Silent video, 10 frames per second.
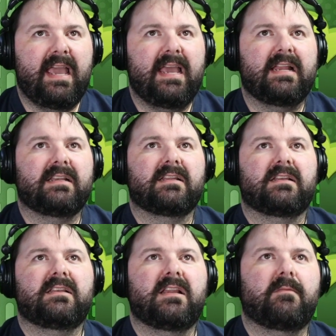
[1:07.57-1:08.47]

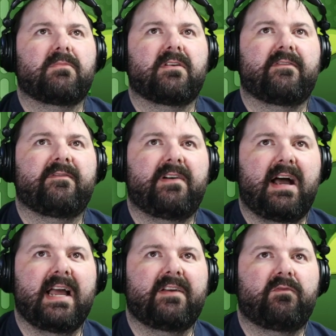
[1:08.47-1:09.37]
And number
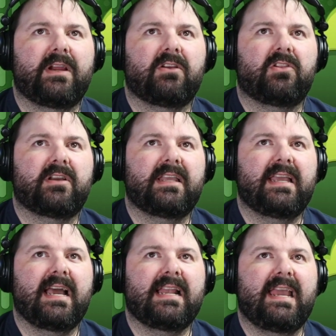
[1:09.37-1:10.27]
5, we are
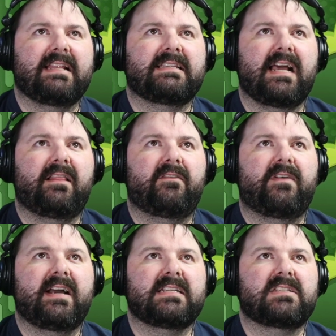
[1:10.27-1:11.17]
looking at a
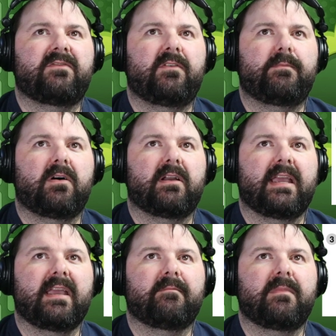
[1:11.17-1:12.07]
televised football
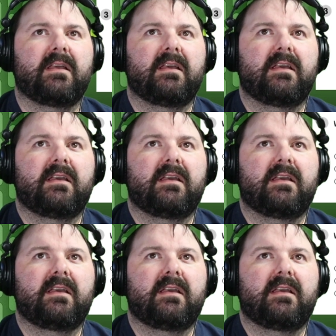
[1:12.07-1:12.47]
game